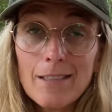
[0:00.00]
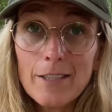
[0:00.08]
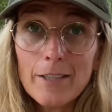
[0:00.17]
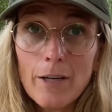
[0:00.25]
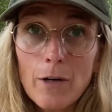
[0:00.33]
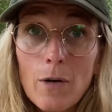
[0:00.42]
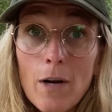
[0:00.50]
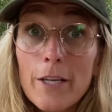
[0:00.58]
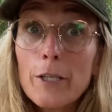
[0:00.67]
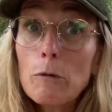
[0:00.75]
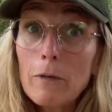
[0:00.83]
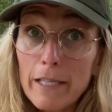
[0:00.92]
You
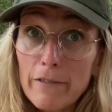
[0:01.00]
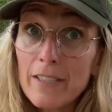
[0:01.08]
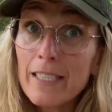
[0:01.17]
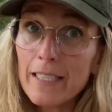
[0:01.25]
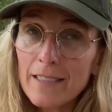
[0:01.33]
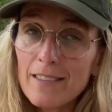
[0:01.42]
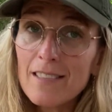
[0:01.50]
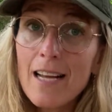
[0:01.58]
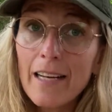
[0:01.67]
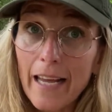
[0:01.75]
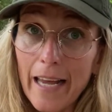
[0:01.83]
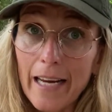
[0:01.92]
live in the
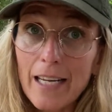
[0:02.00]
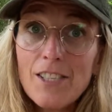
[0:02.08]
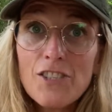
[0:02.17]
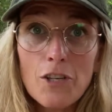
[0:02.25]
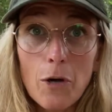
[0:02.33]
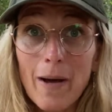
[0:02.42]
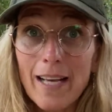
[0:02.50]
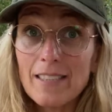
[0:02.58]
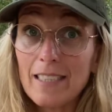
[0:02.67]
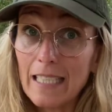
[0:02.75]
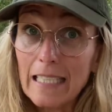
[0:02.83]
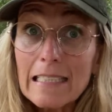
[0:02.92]
internet age, so
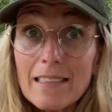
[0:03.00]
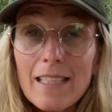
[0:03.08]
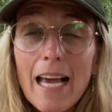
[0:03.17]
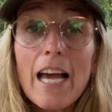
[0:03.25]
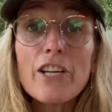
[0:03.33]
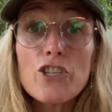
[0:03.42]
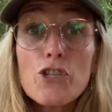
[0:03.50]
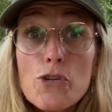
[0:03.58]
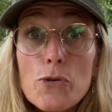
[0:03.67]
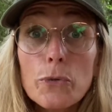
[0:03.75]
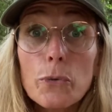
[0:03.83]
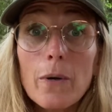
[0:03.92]
as easy as
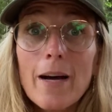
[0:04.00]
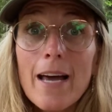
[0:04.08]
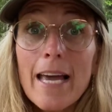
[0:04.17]
you